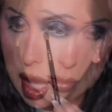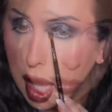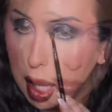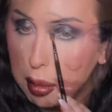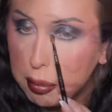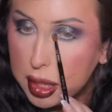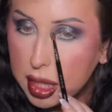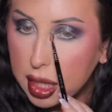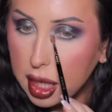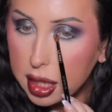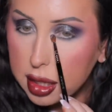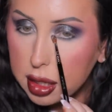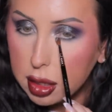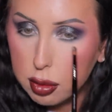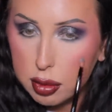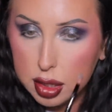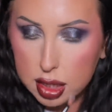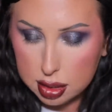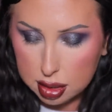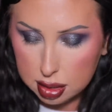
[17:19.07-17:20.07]
I mean, I
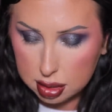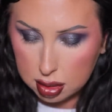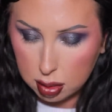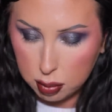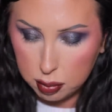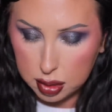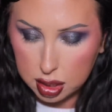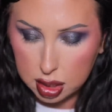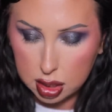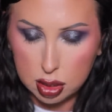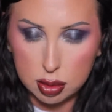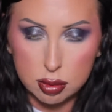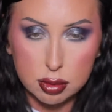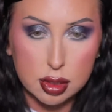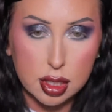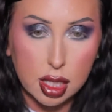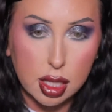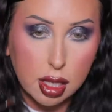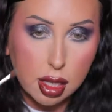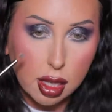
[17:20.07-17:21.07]
know this is only
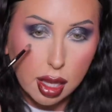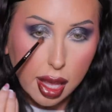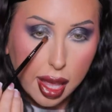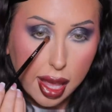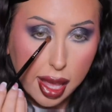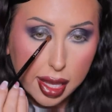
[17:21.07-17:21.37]
using